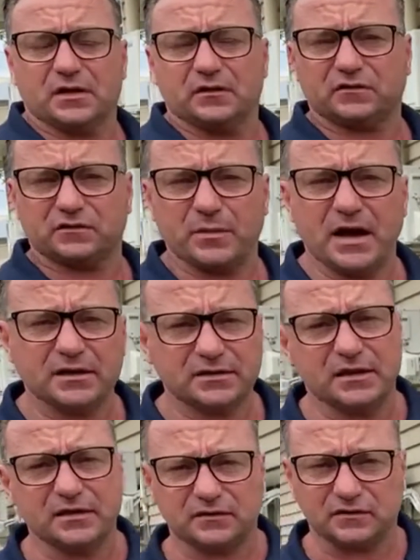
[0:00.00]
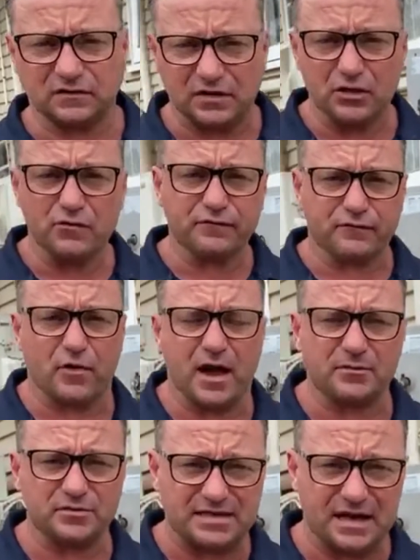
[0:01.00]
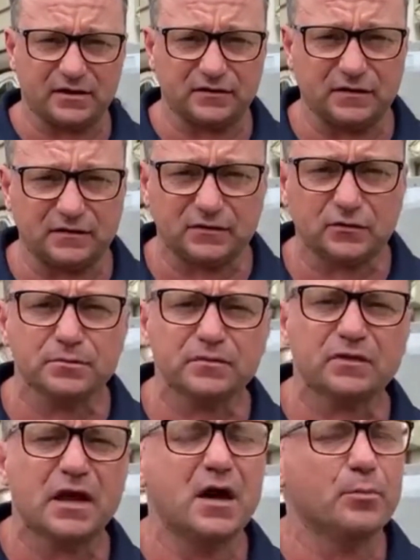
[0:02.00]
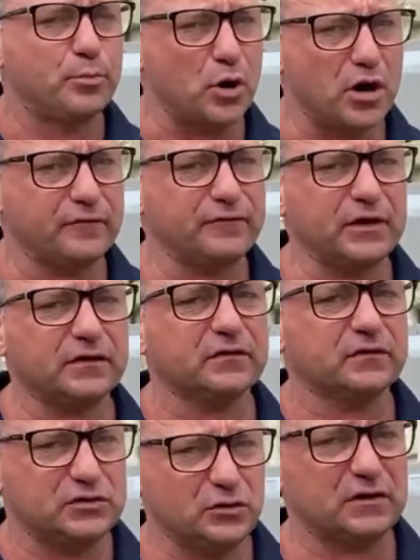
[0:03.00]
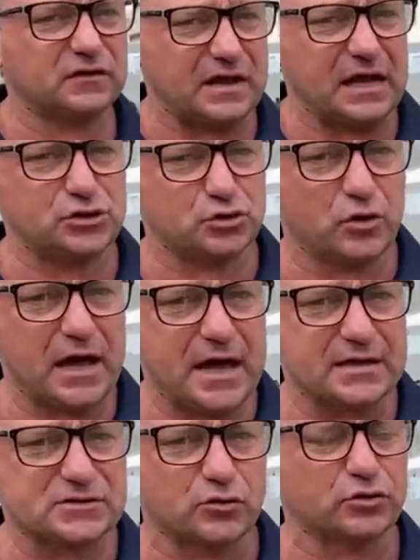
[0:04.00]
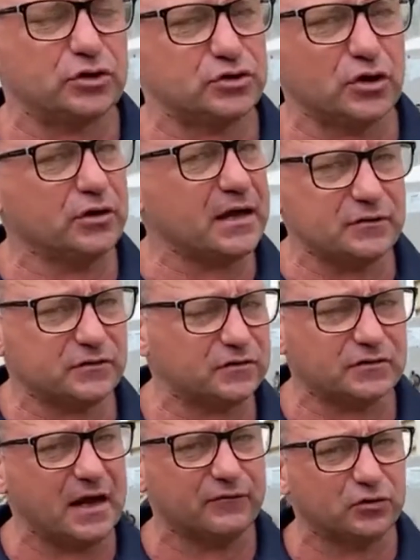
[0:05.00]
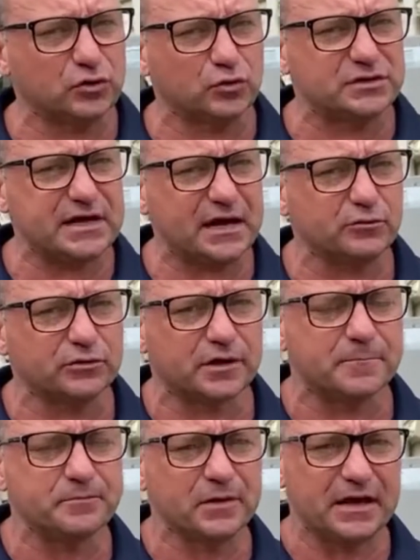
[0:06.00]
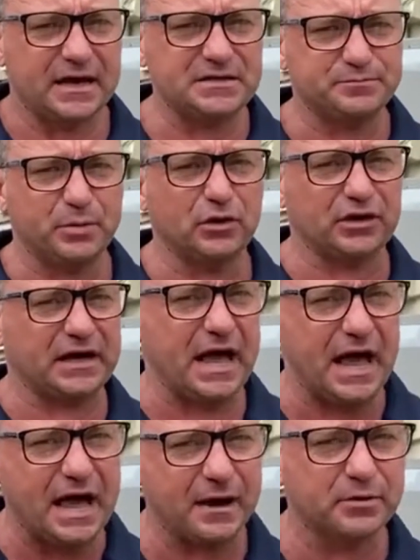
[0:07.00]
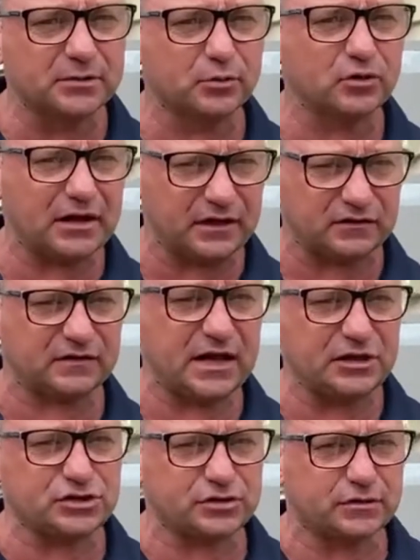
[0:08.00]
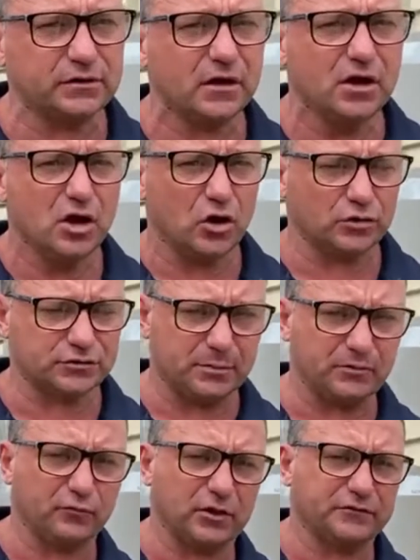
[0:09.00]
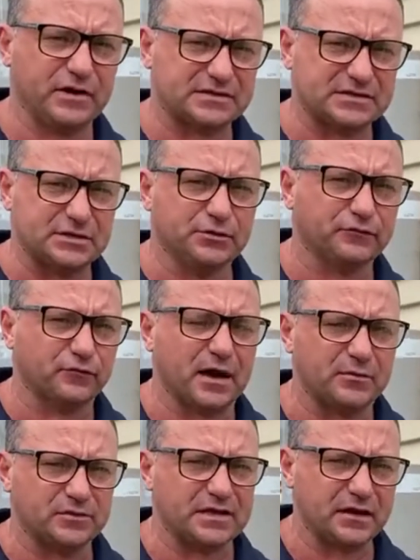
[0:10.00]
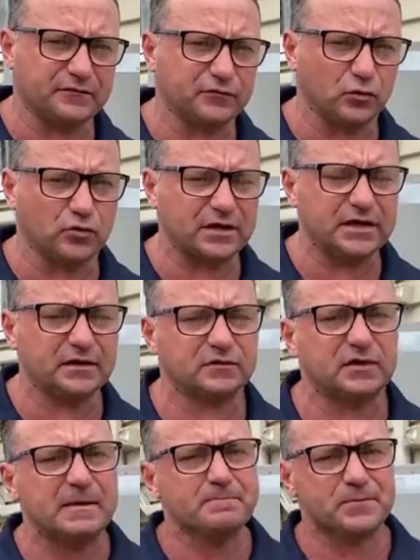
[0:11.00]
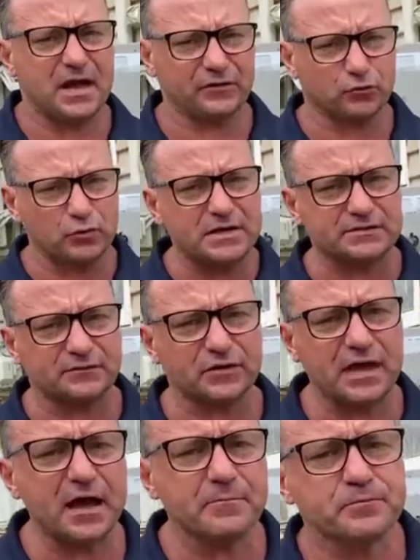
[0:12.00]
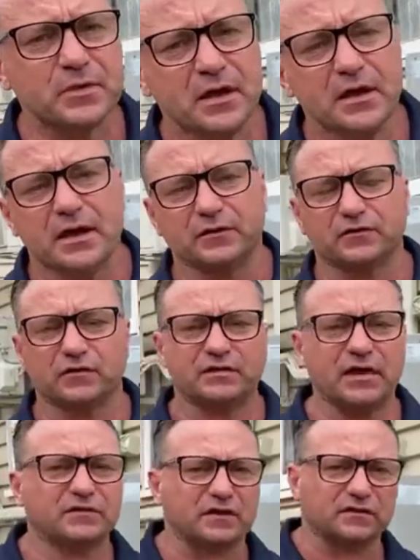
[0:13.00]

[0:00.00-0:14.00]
Smart Kit steel frame deck systems, perfect to extend your house on. You don't just have to do a deck with it. He's building a habitable extension on top of one of our steel frame deck floor kits. And the reason for that is because there's a